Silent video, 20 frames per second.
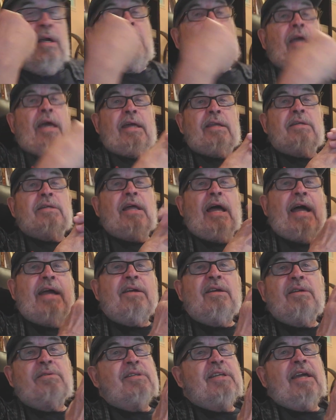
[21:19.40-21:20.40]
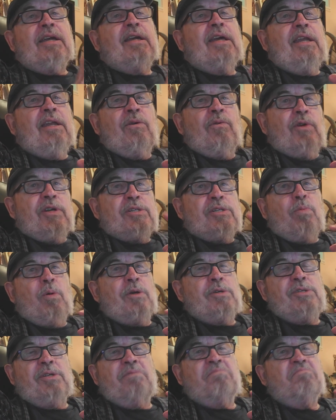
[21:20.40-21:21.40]
and I could take any rich
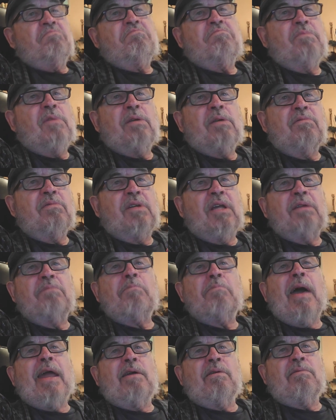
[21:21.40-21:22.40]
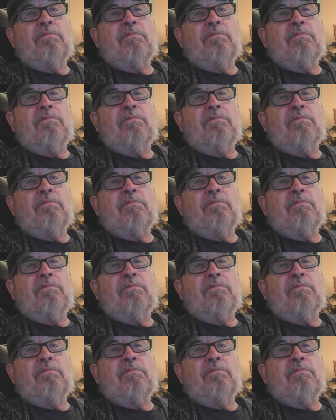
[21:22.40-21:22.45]
person. Doesn't matter.